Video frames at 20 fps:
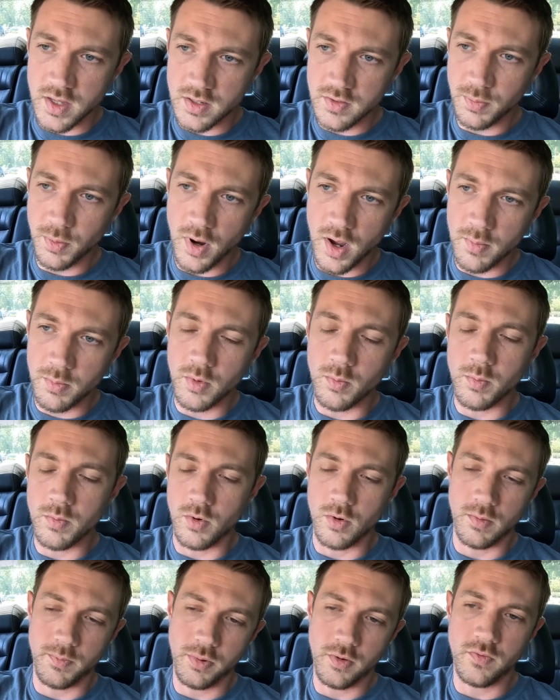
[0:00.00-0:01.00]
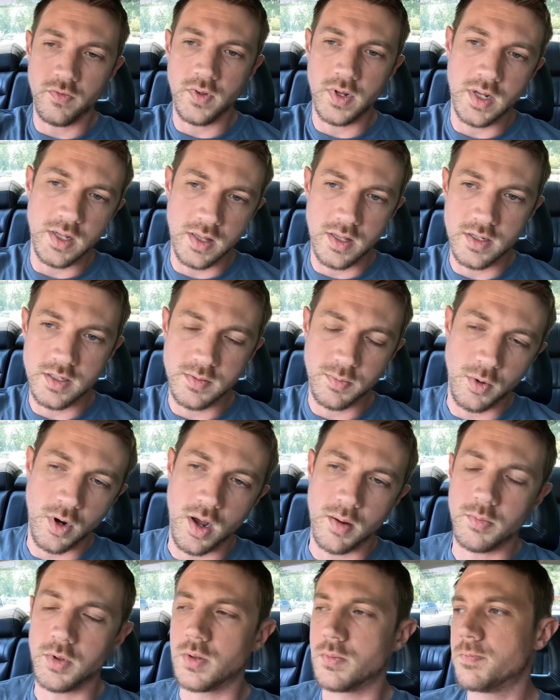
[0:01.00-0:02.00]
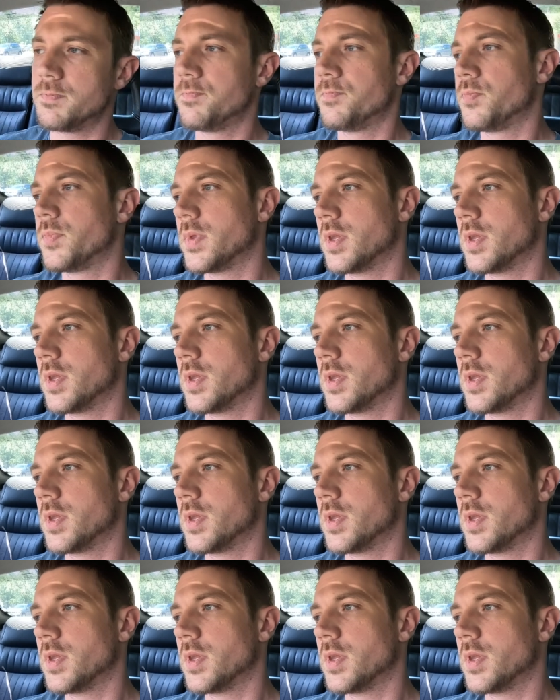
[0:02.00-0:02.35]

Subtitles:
this problem or prevented this problem,